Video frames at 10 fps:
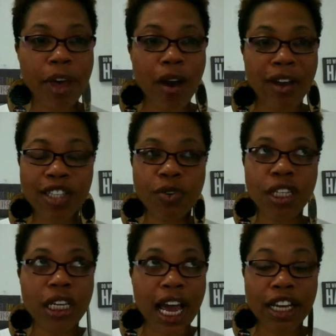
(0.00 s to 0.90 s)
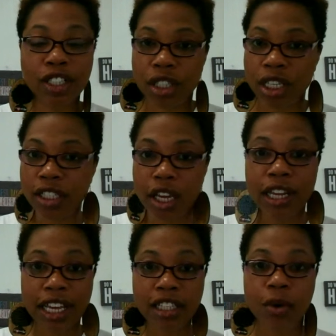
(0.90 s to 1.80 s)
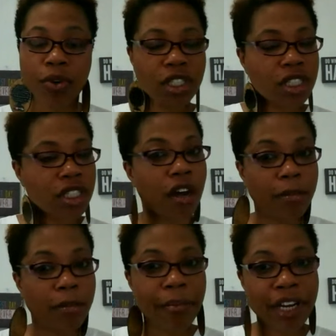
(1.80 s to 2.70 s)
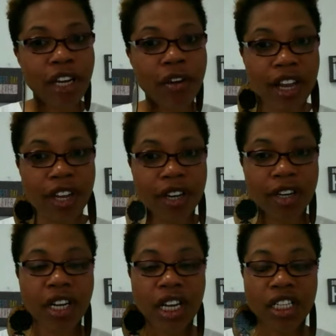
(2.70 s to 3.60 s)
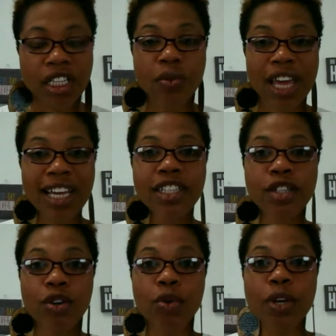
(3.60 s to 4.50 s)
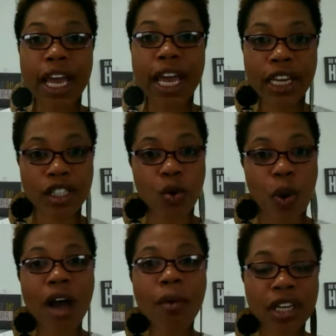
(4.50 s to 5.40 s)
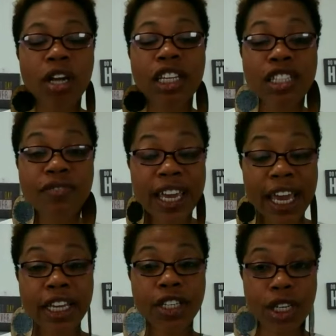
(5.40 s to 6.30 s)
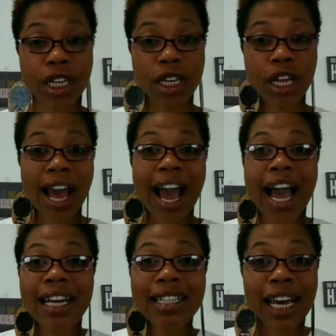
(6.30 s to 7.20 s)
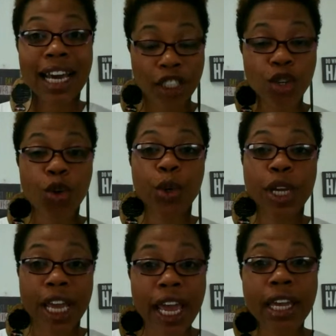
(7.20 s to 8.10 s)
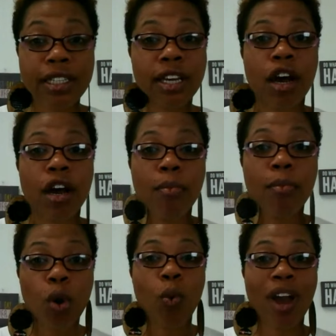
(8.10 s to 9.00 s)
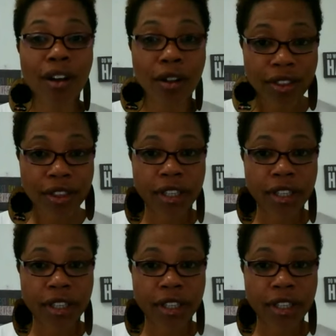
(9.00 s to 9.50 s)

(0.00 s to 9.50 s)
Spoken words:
about. It's really not just, and we're just talking about money right here. So that's creating. So while I was on this vacation, I decided to create more wealth